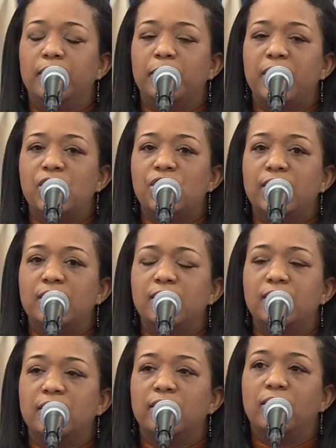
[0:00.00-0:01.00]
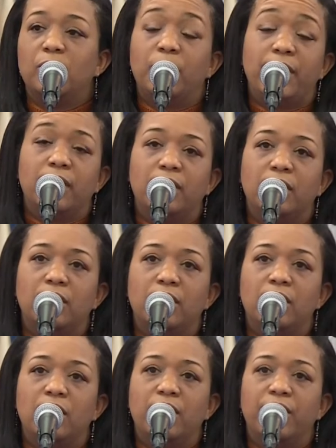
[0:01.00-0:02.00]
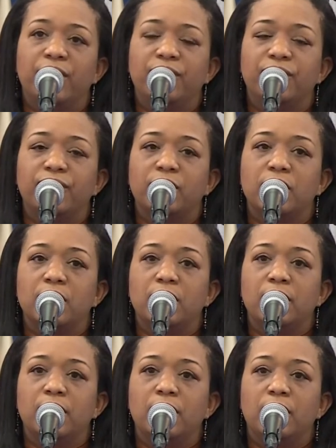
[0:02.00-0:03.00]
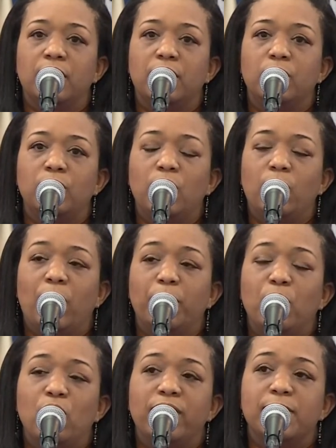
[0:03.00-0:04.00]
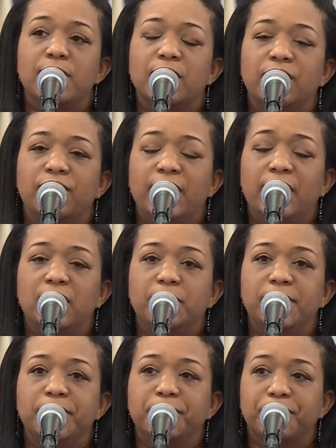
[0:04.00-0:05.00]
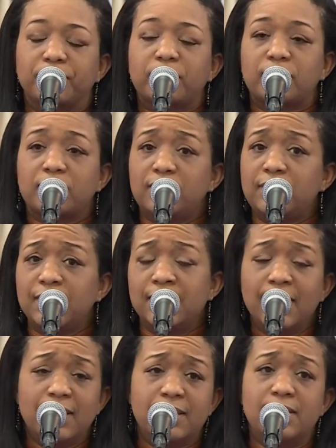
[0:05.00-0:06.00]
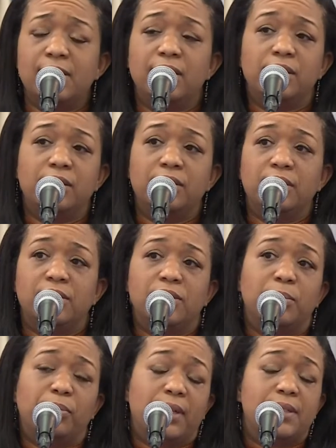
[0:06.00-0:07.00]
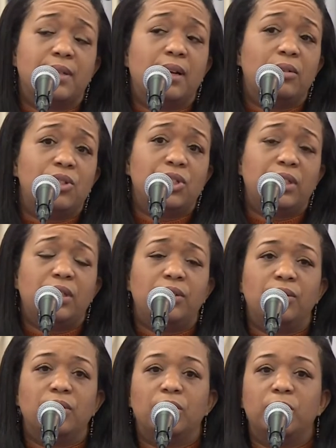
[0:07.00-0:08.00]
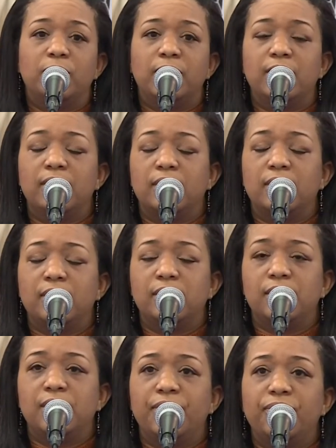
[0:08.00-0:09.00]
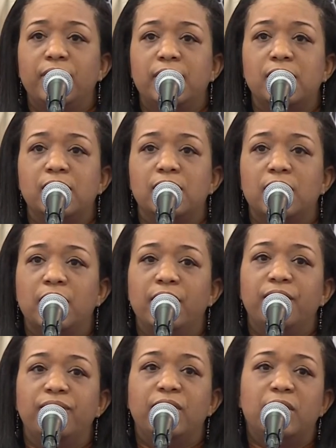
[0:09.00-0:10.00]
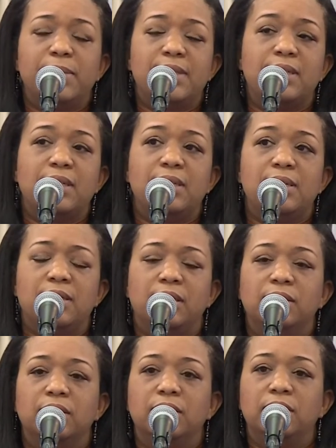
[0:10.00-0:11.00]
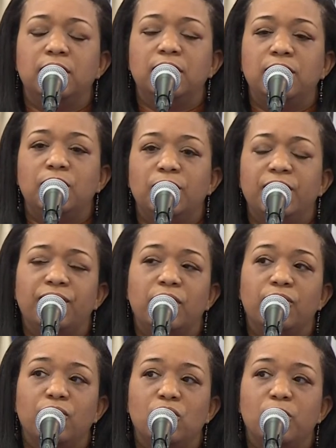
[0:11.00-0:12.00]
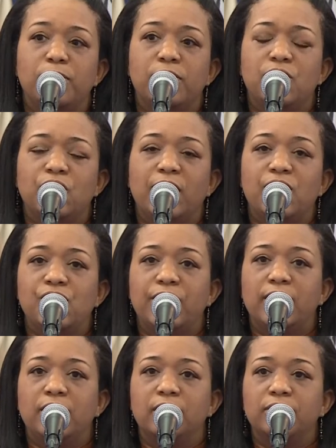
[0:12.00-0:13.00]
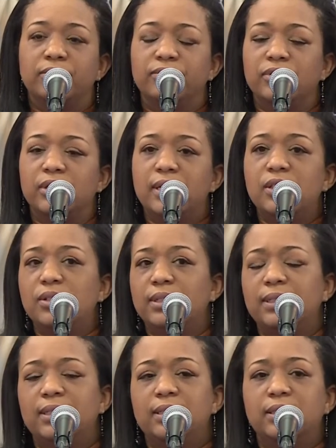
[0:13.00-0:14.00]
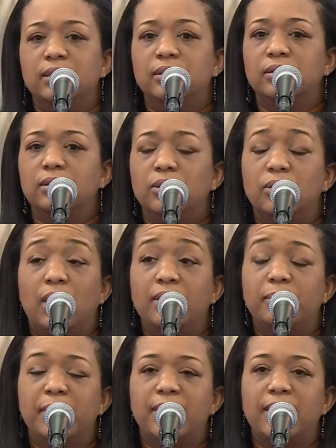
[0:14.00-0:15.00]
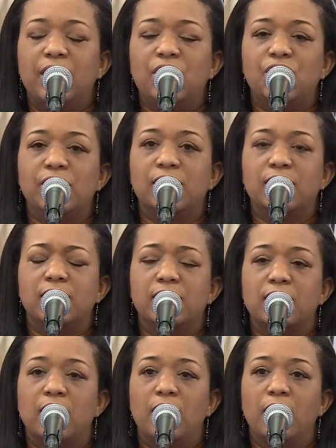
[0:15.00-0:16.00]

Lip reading: patients are aware of, what programs are available. Yes, there's price gouging, with different pharmacies and, different groups charging for insulin and, other medications.